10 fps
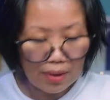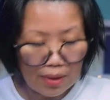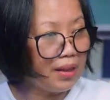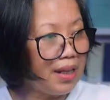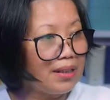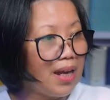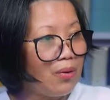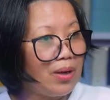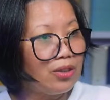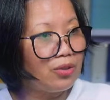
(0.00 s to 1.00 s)
that's how
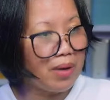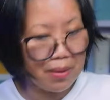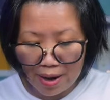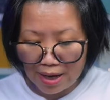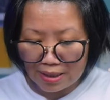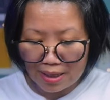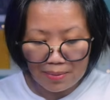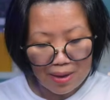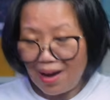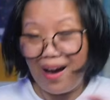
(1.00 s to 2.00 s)
I do my brain
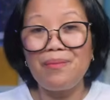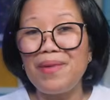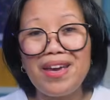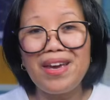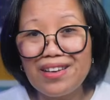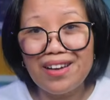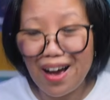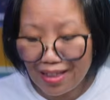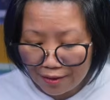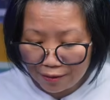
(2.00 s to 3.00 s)
dump. I make it
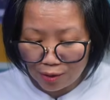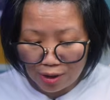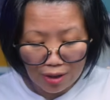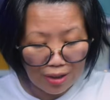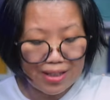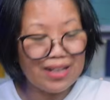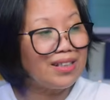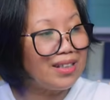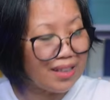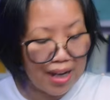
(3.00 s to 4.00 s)
colorful, it
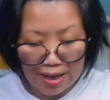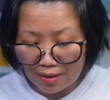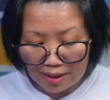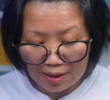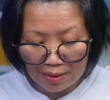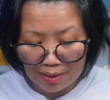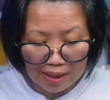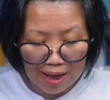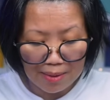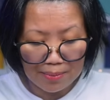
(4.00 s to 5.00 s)
doesn't start out with
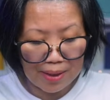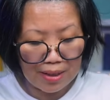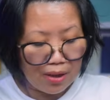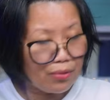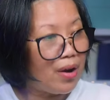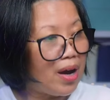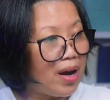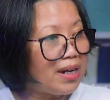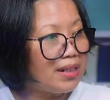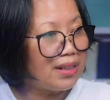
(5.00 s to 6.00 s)
that, but
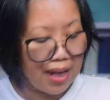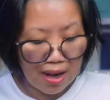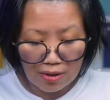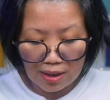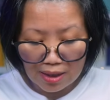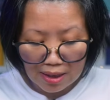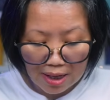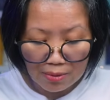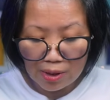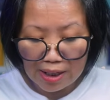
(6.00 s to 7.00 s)
write it down and
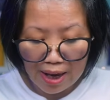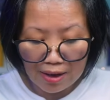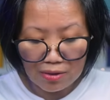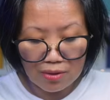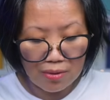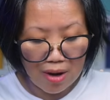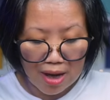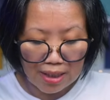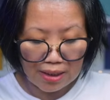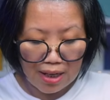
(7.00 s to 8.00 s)
then we
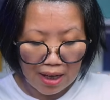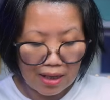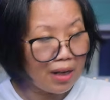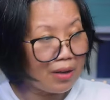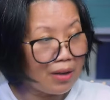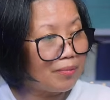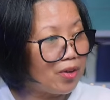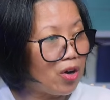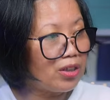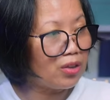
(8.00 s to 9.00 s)
categorize. And I've
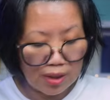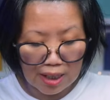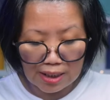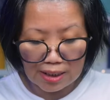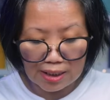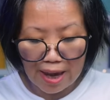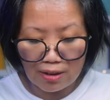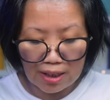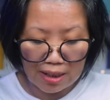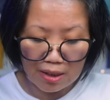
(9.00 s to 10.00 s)
crossed all these
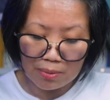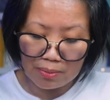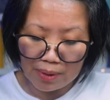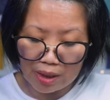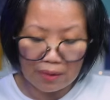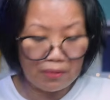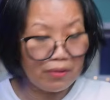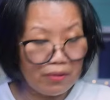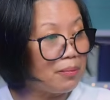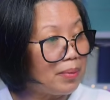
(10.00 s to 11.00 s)
out either because I've
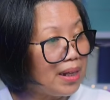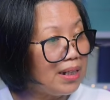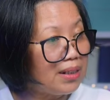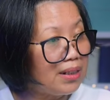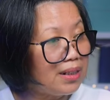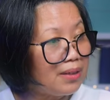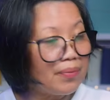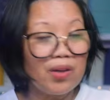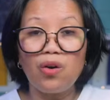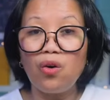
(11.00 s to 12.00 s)
completed it
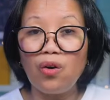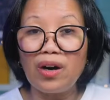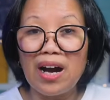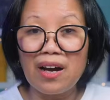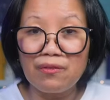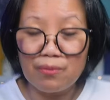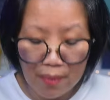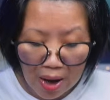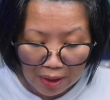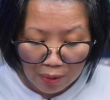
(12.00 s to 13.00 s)
or I've
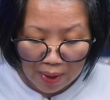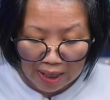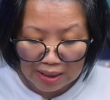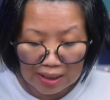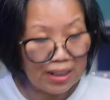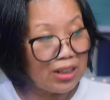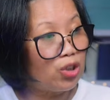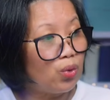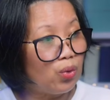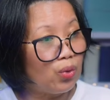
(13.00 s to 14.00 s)
migrated it
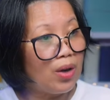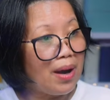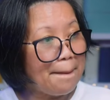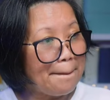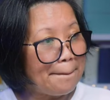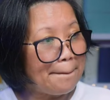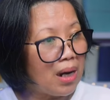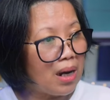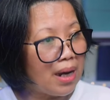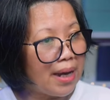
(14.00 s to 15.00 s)
to
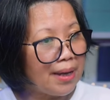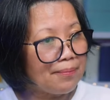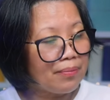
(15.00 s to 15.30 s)
my,